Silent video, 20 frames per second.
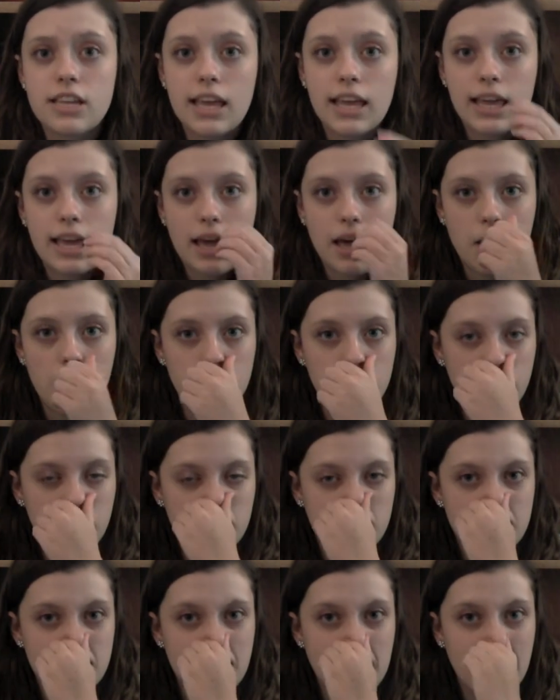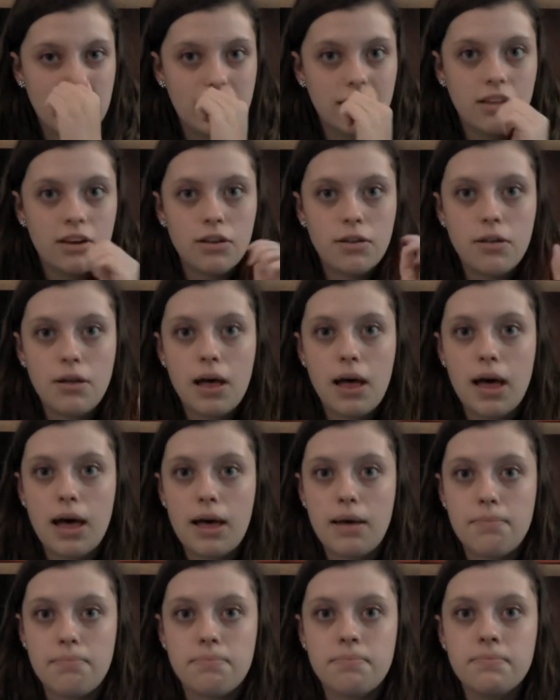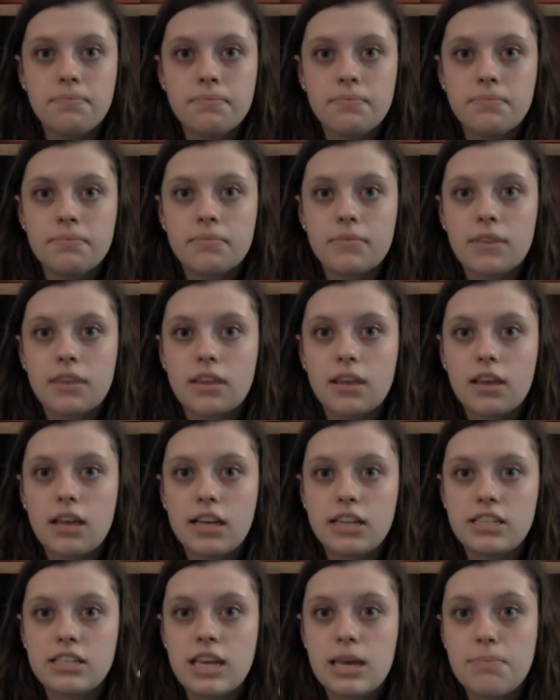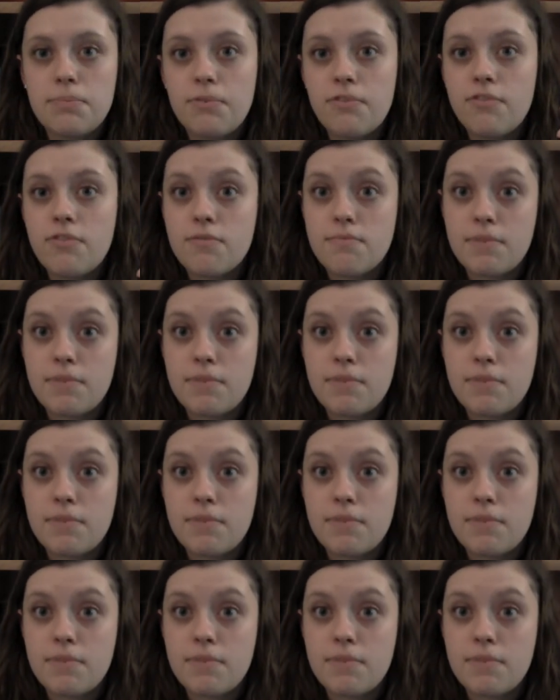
like almost a little a tip of a